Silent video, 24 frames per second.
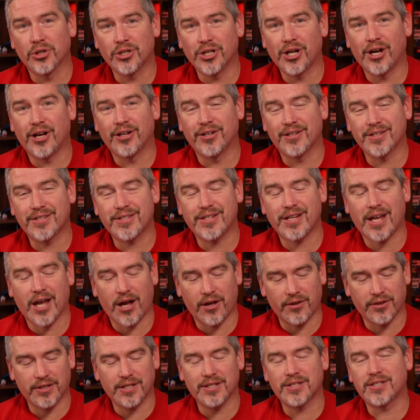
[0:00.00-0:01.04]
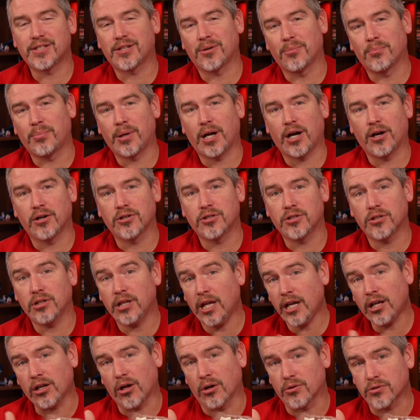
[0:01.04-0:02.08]
done to see how these compare to
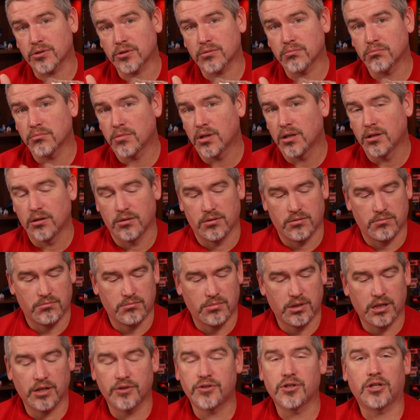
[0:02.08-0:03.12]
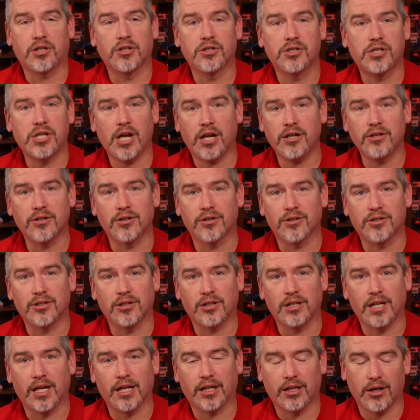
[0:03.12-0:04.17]
Legos. And it's a contender to
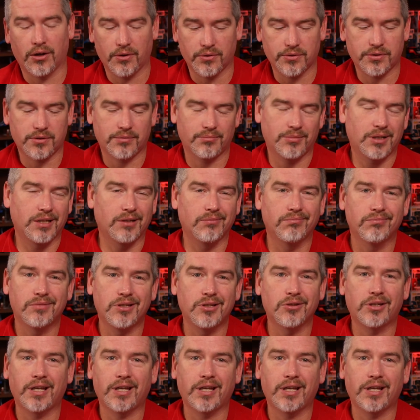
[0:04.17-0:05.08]
Legos. I mean, you